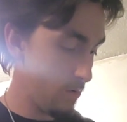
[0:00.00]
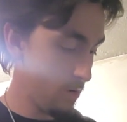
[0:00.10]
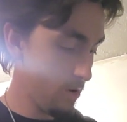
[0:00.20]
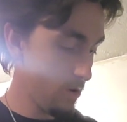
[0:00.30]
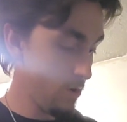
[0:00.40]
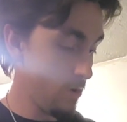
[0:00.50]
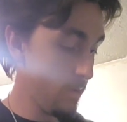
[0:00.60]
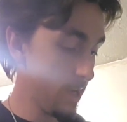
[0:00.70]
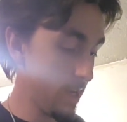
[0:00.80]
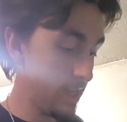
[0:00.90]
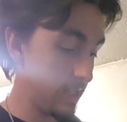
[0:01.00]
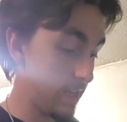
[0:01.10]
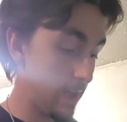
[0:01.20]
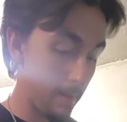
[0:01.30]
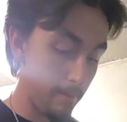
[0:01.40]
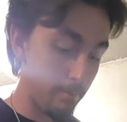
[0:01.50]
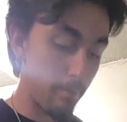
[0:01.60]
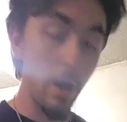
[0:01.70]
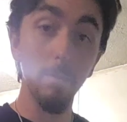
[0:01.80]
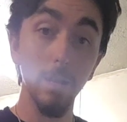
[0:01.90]
Woohoo! Because yeah,
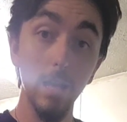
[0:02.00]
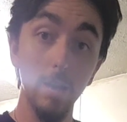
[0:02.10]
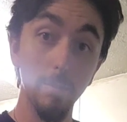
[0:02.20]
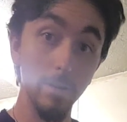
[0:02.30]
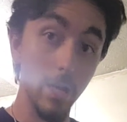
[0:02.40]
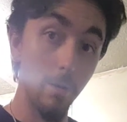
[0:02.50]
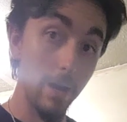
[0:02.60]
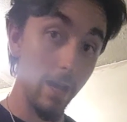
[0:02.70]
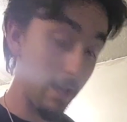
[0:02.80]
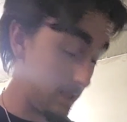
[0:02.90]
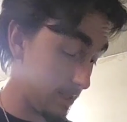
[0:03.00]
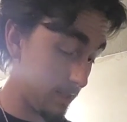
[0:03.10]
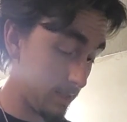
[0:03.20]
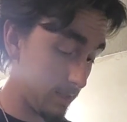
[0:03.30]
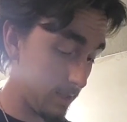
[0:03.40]
bubble up on your ass.